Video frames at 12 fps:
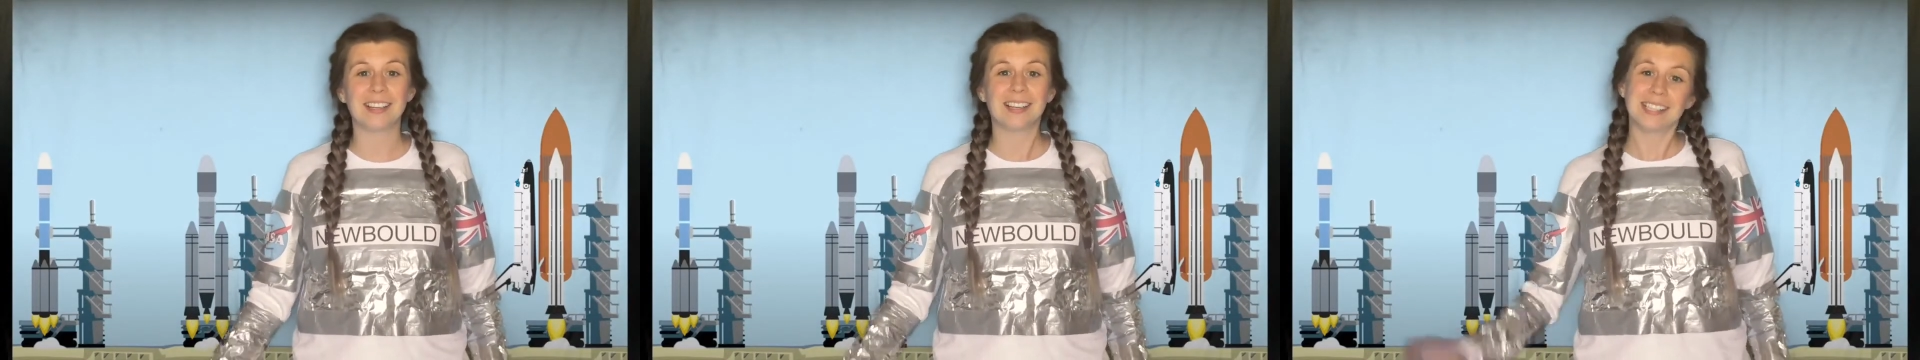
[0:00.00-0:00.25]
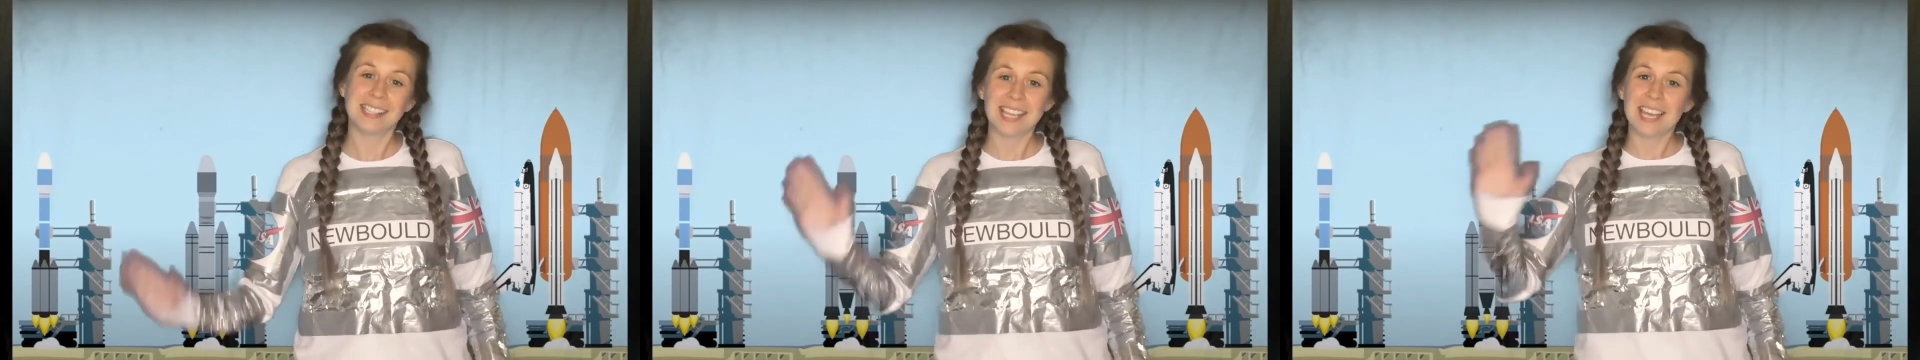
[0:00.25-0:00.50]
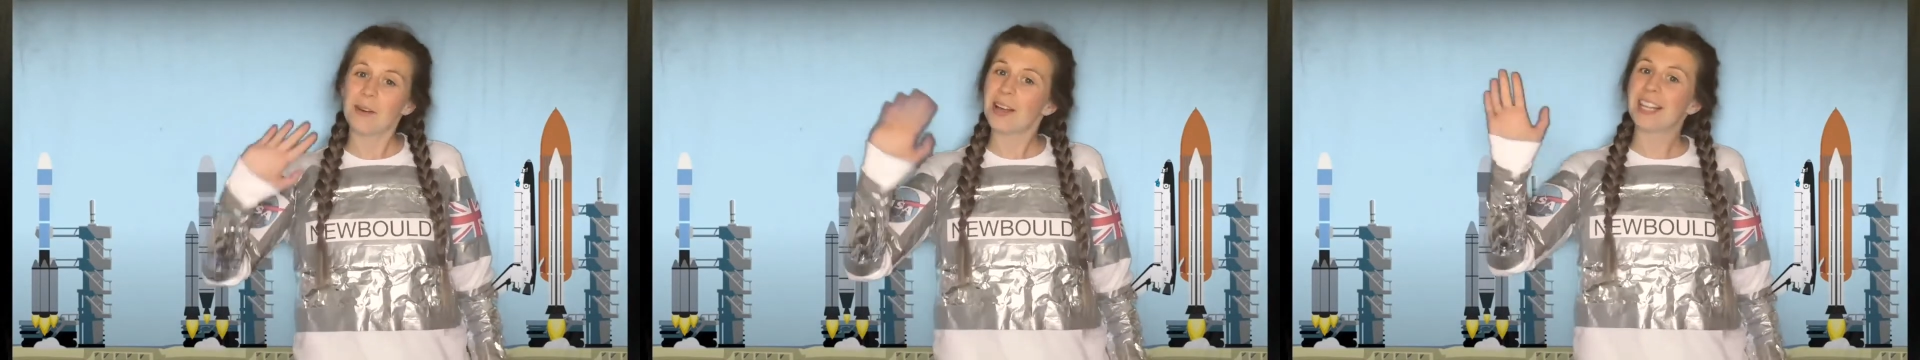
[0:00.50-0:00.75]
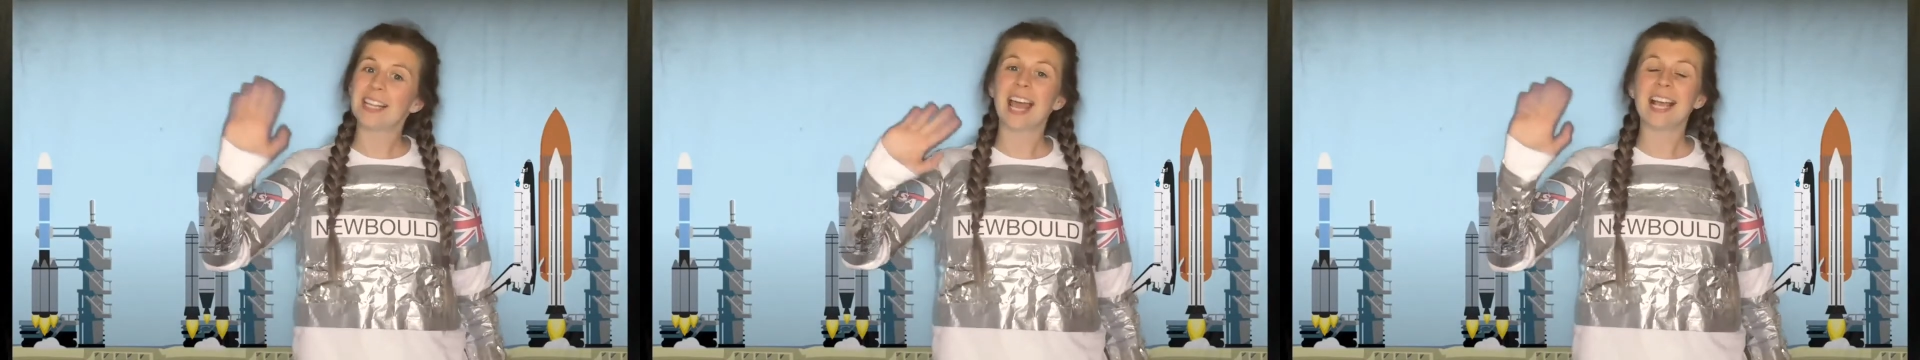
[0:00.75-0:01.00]
See you on
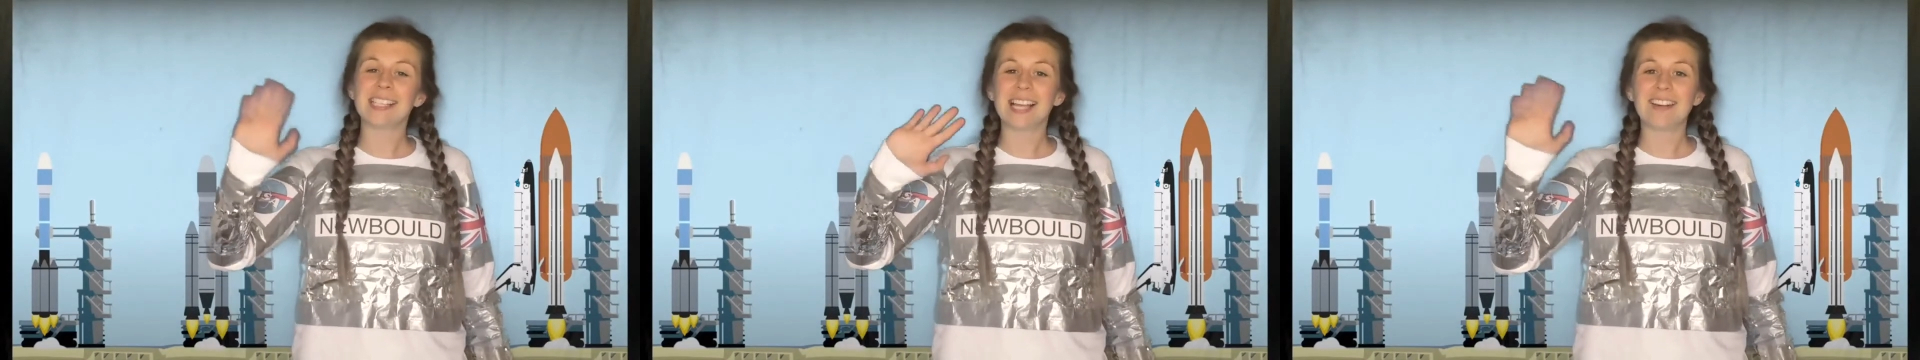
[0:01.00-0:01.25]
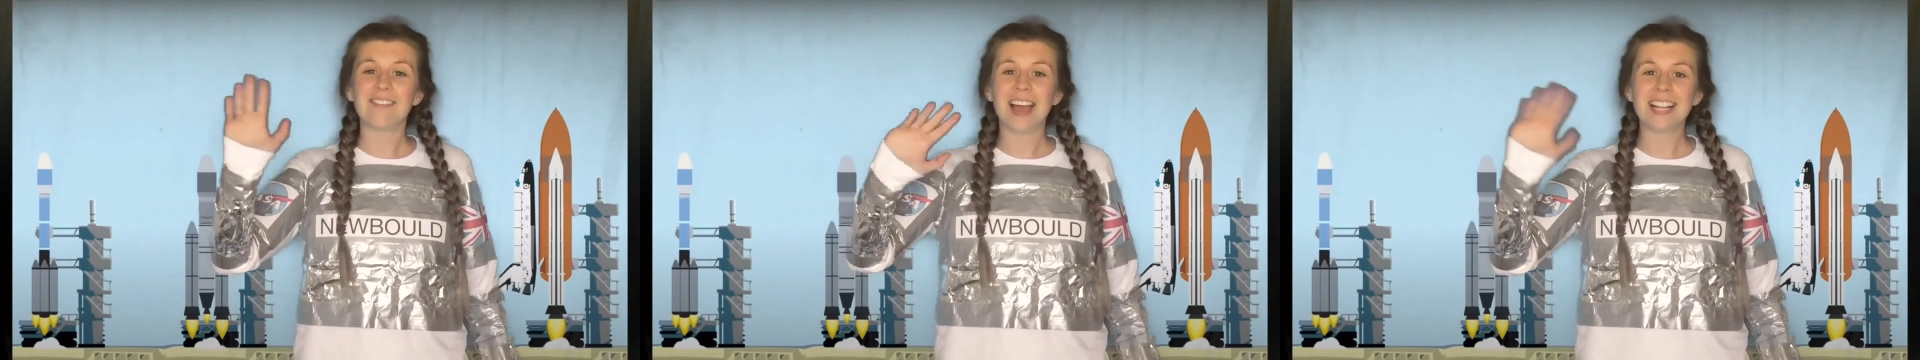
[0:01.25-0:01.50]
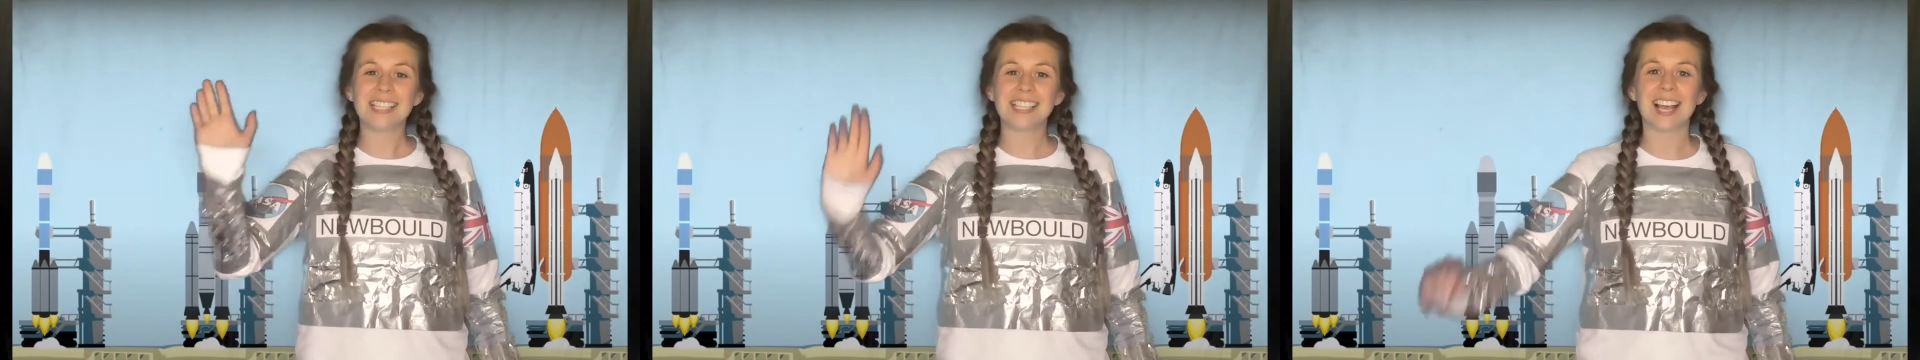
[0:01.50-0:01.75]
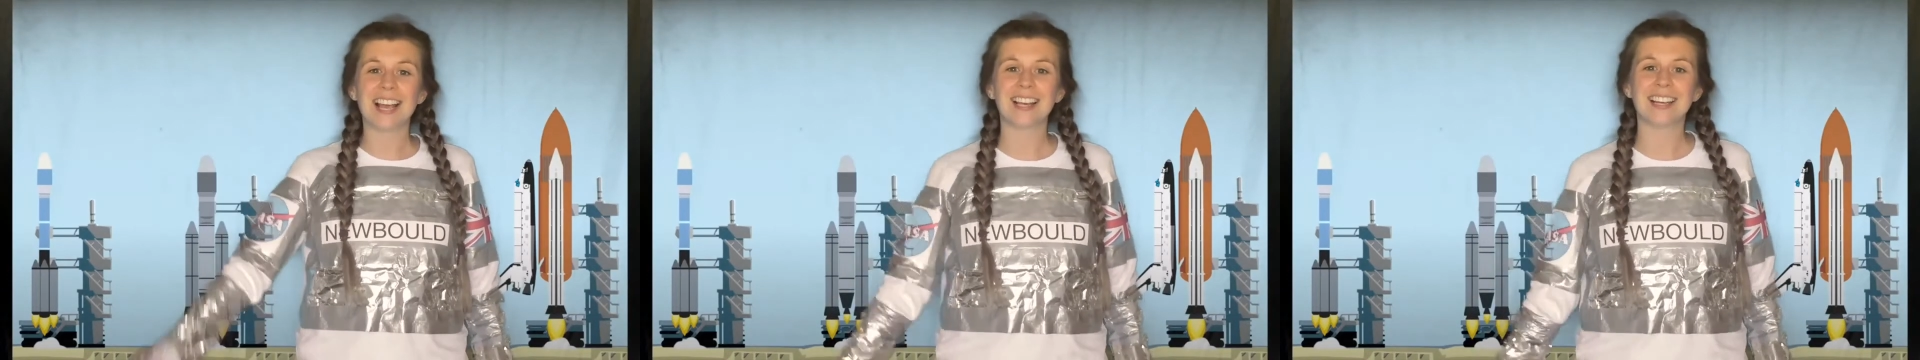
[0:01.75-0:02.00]
the next
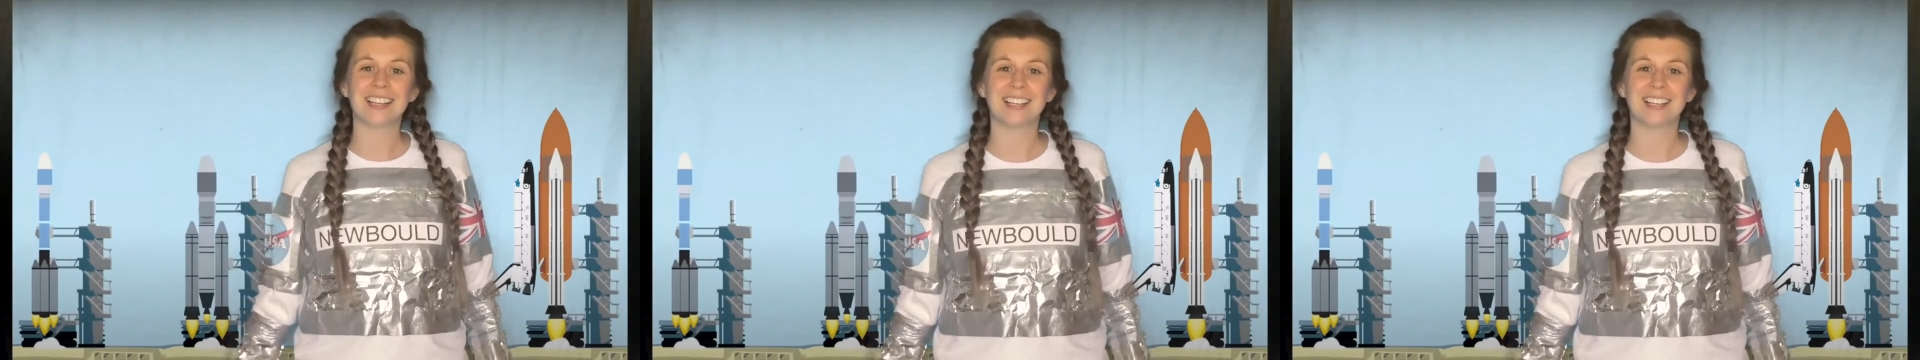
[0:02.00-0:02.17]
adventure.